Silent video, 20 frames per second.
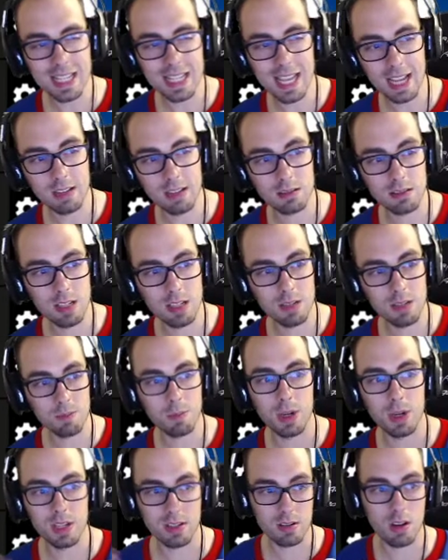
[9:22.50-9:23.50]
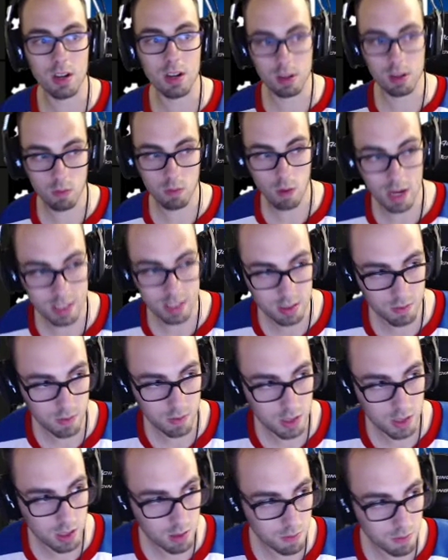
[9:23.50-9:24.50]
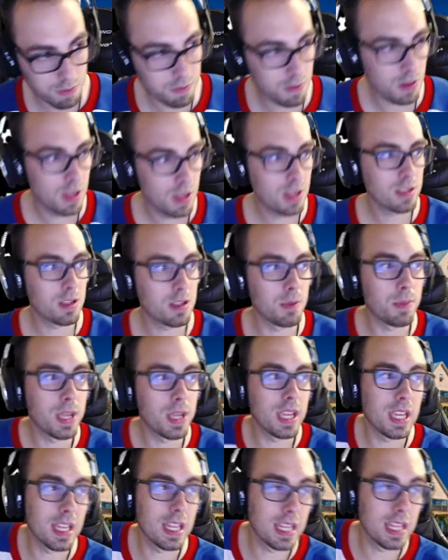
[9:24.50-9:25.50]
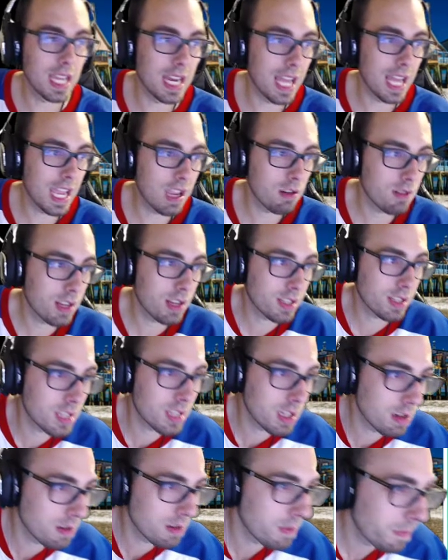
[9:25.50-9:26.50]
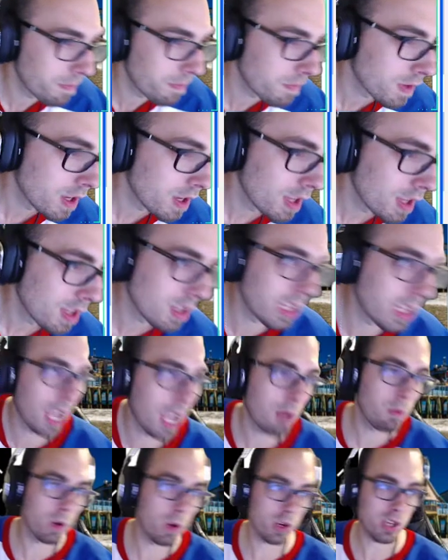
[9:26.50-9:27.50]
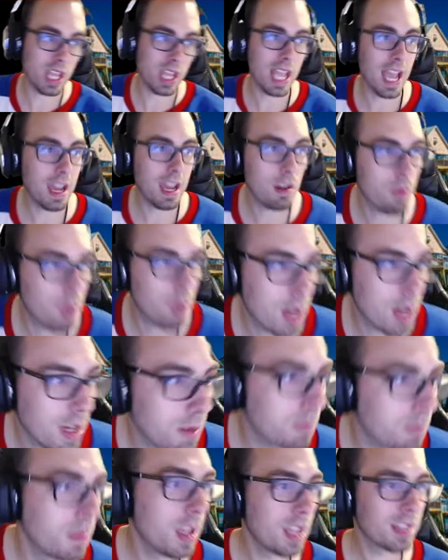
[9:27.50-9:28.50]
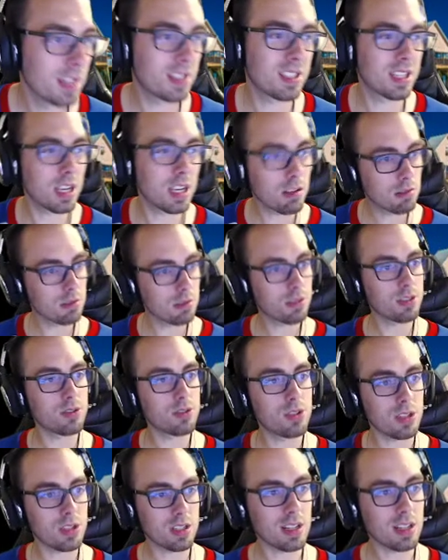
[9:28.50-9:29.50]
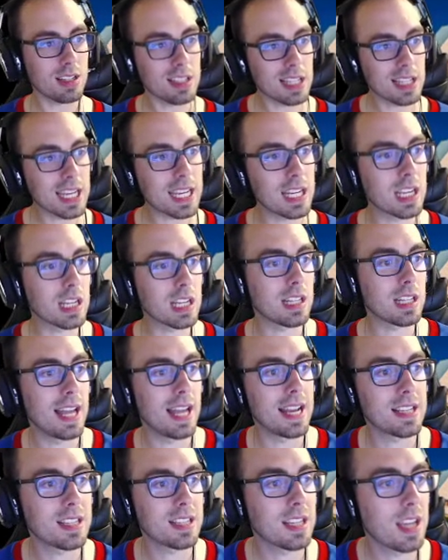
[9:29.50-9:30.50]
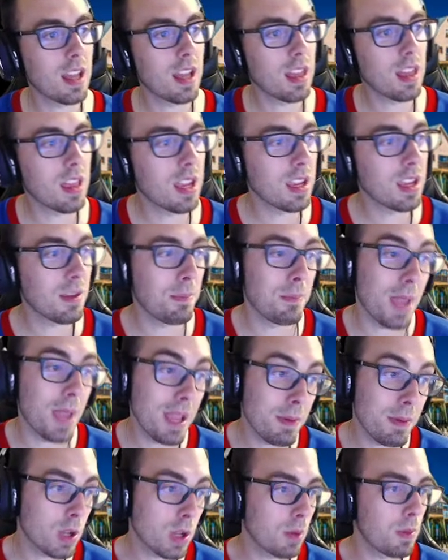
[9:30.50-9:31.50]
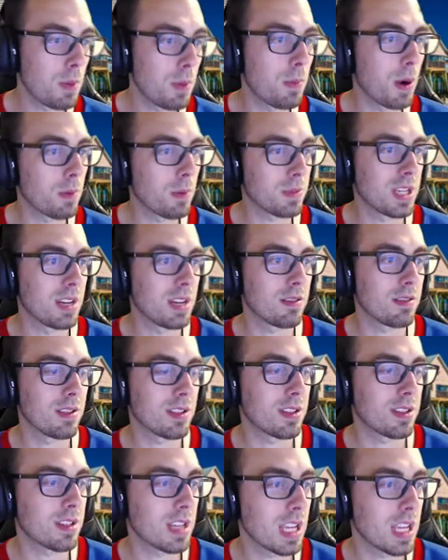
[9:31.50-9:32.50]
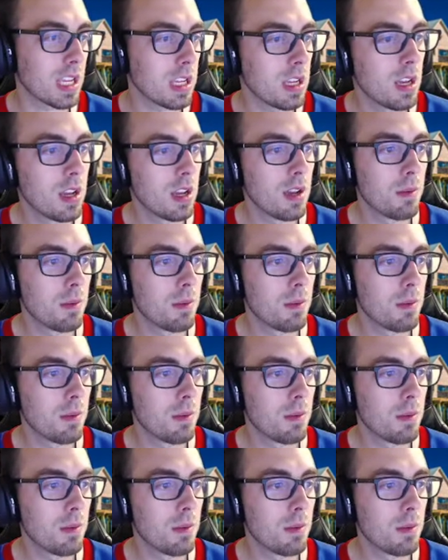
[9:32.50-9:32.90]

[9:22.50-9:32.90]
nailed it, but it's not aggressive enough to be in that A or S tier. Like, I wish they had a Ram. Steelers is just clean and classic, I think. Maybe could be bumped down to C,